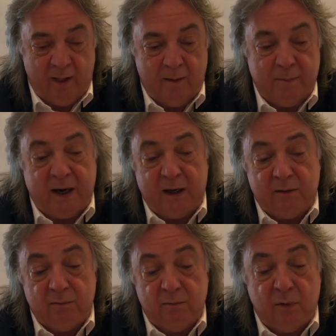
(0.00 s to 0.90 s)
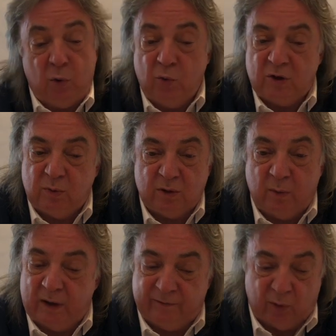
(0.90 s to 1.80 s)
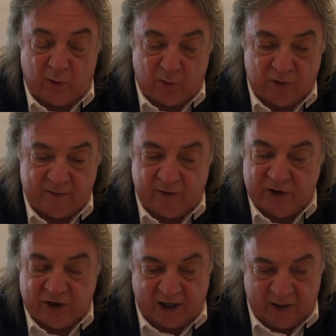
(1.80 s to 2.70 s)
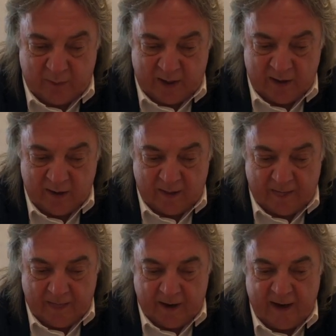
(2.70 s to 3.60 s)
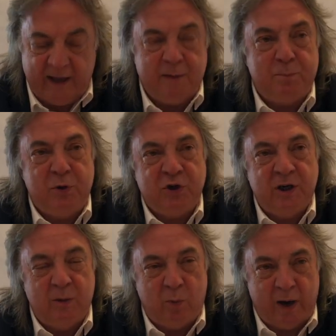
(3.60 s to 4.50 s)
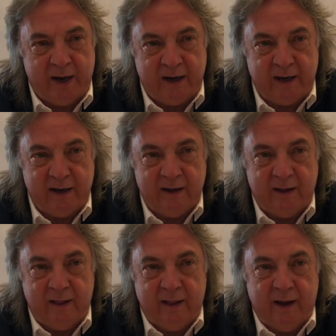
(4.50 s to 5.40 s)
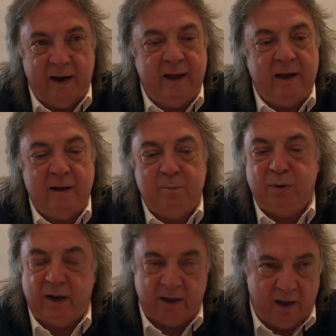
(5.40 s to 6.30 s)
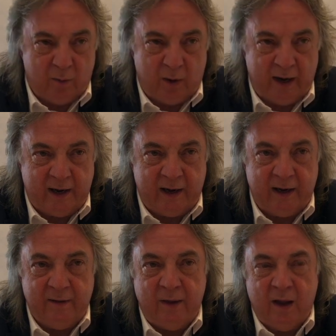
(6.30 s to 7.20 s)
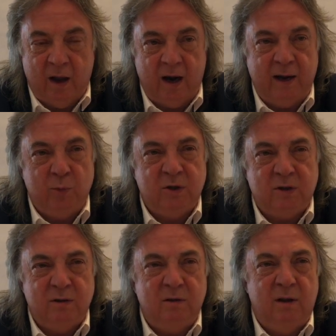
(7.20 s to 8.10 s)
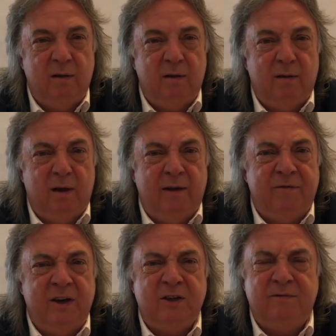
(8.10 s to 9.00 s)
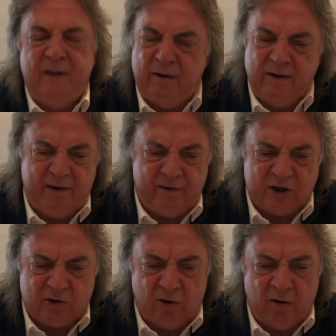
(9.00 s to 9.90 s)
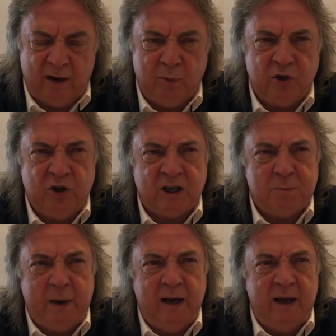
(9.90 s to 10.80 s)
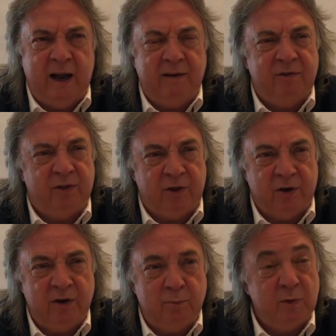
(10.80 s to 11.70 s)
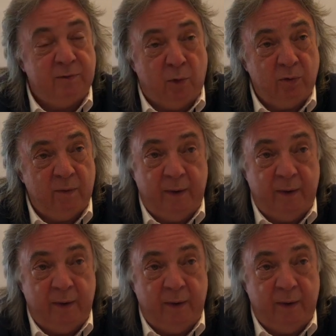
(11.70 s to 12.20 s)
But the horse was a wonderful horse, very genuine, and he kept pushing away at it, and he kept plugging away at it, and it finished very, very strongly, was just beaten ahead for third, it was fourth.